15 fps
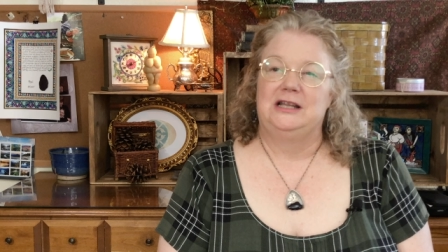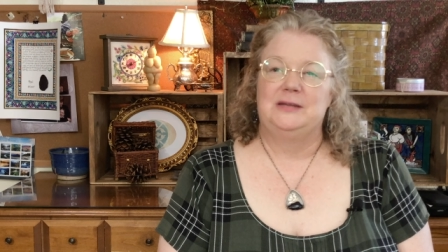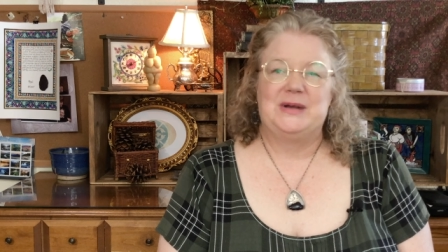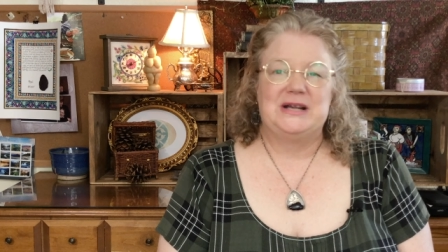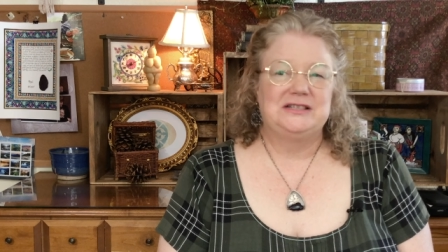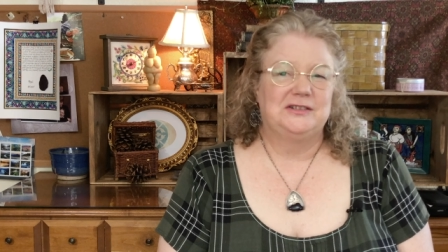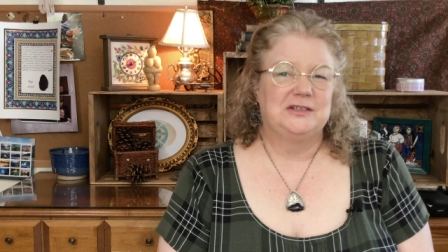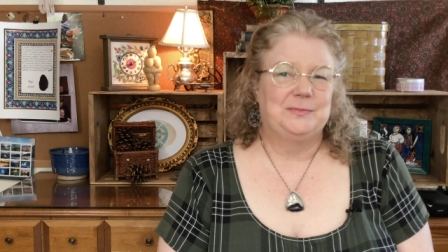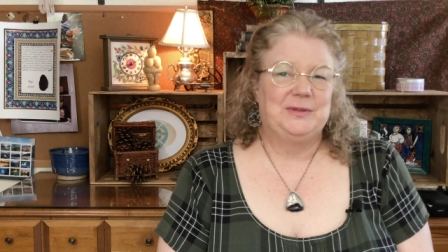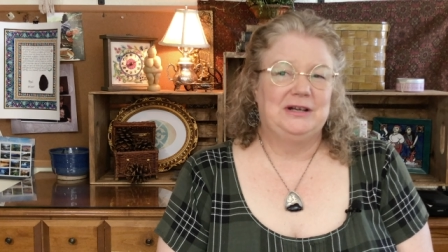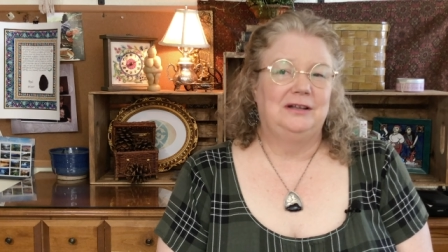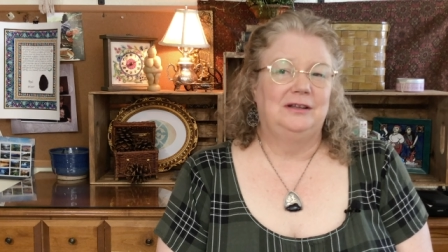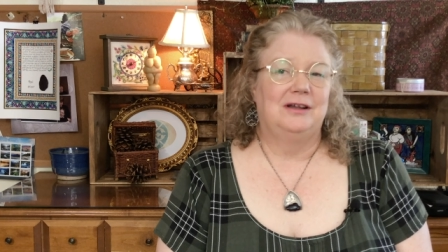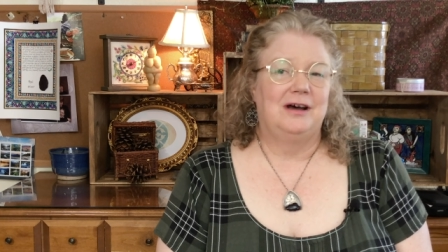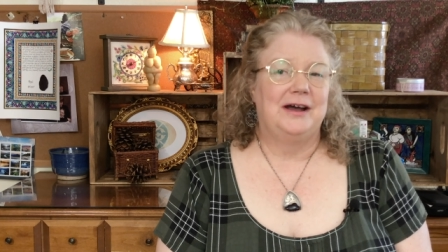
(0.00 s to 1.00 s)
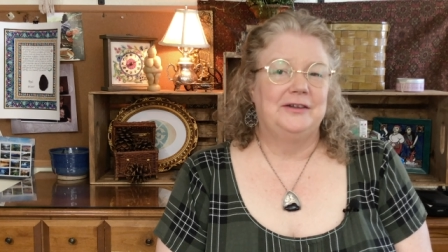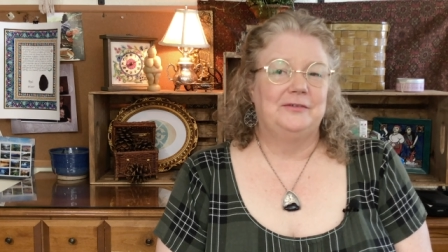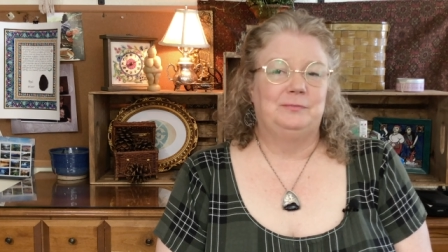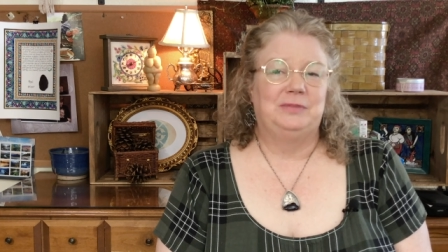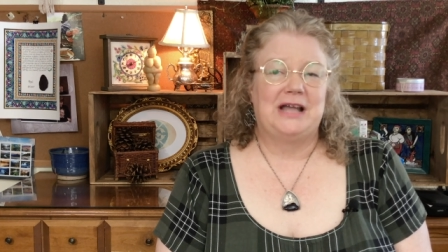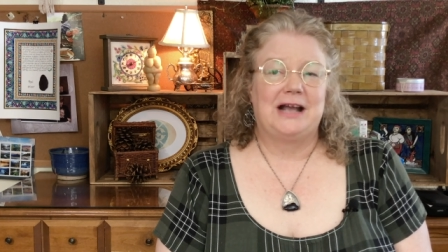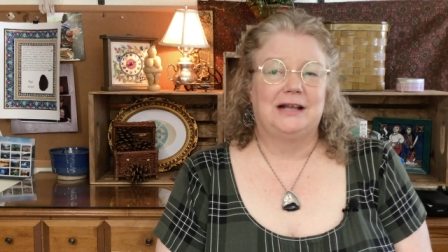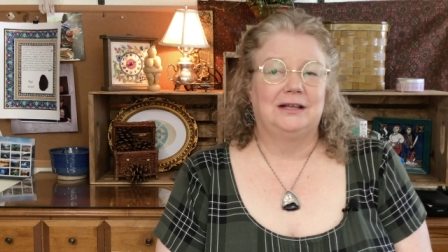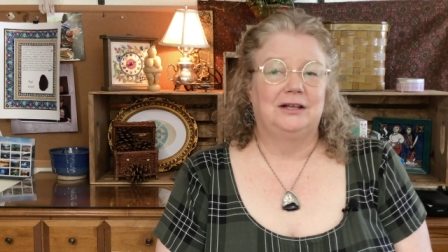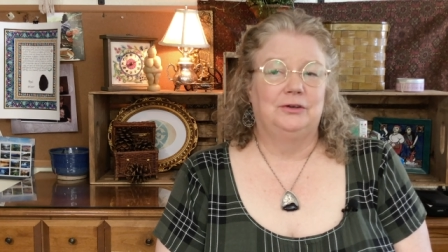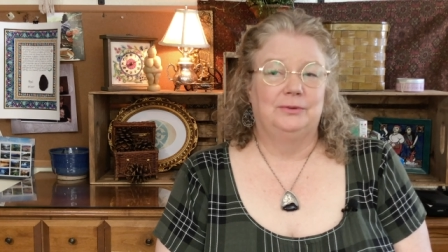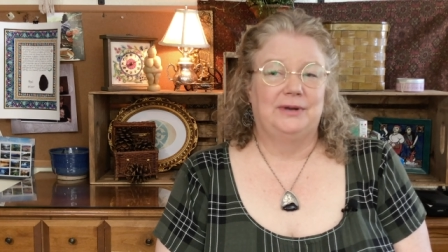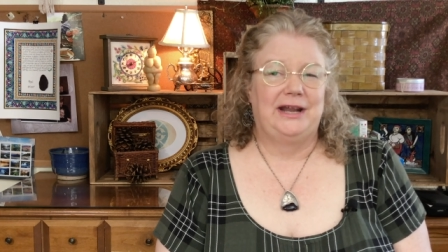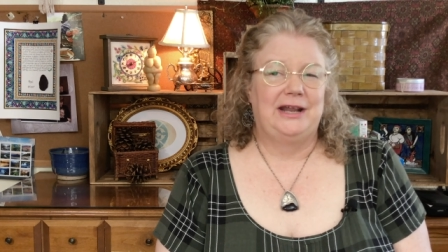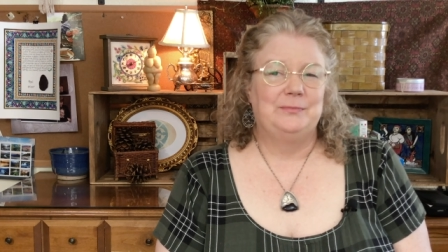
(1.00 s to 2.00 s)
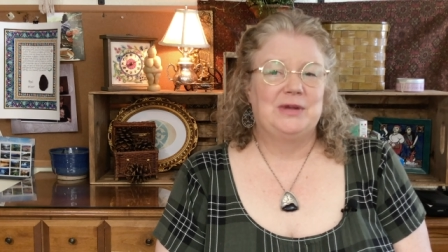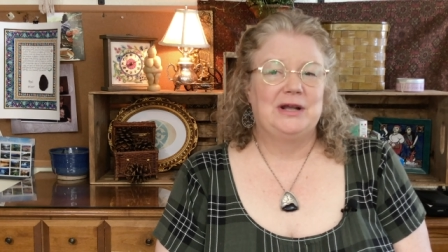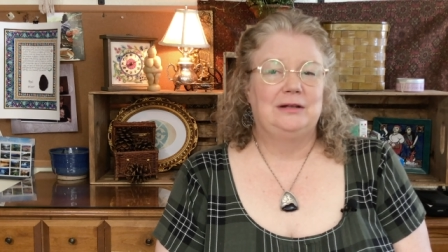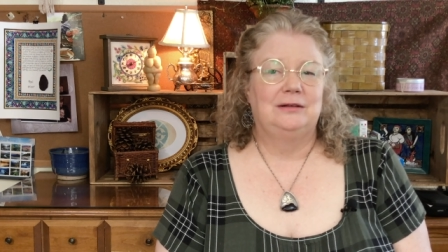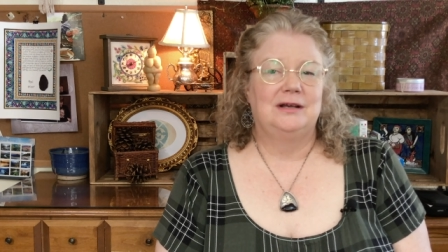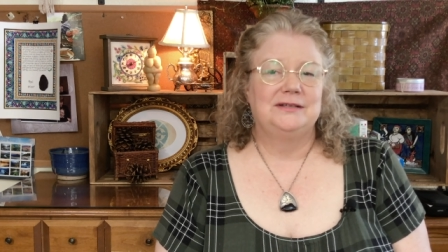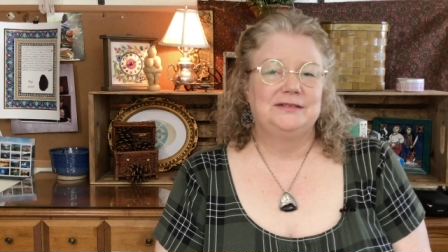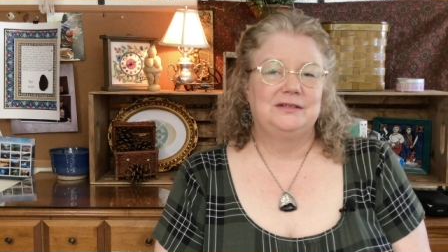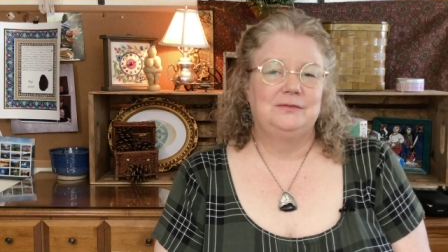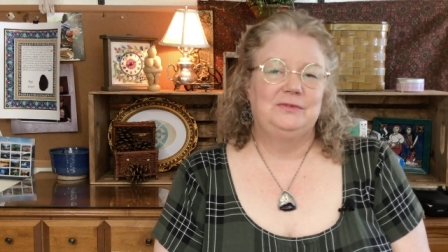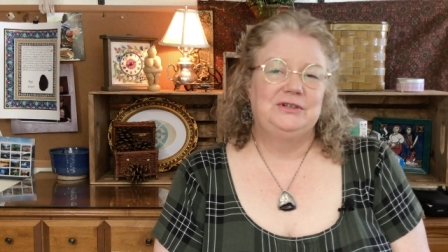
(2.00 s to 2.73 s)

In the past, there's been a lot of black and gray in my closet,